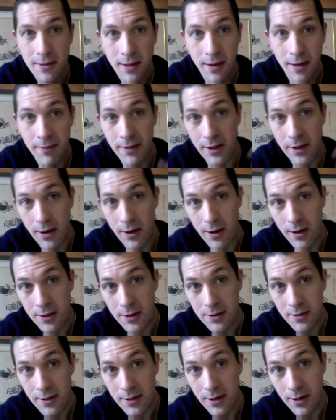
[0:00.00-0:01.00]
of the
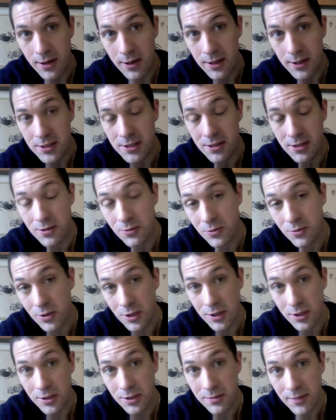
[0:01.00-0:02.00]
art, the artist, and the
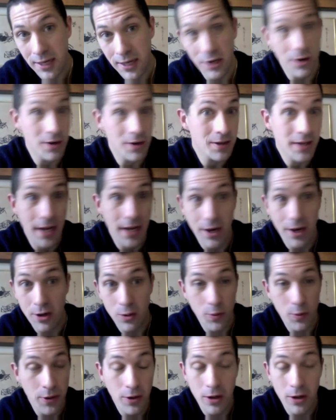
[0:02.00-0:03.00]
work, and our encounter
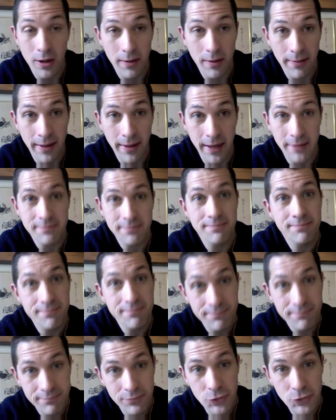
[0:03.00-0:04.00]
with all of that
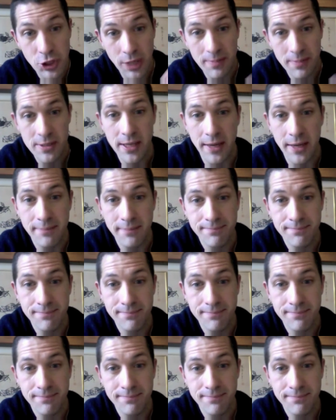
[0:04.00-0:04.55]
shapes that.